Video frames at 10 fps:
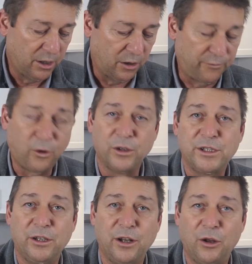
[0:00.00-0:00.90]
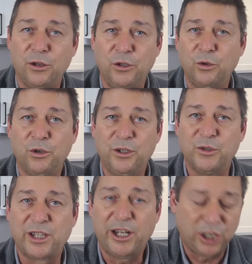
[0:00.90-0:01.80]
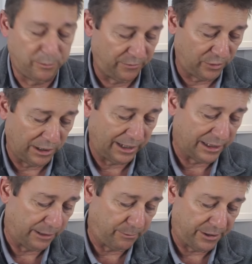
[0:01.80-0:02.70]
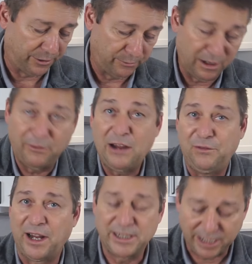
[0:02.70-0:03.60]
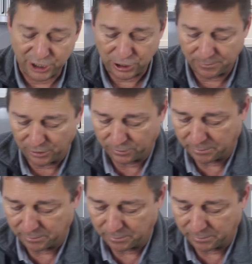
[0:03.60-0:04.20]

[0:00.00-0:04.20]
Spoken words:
Of course, you know, you could use ketchup if you like that better. My wife likes ketchup a lot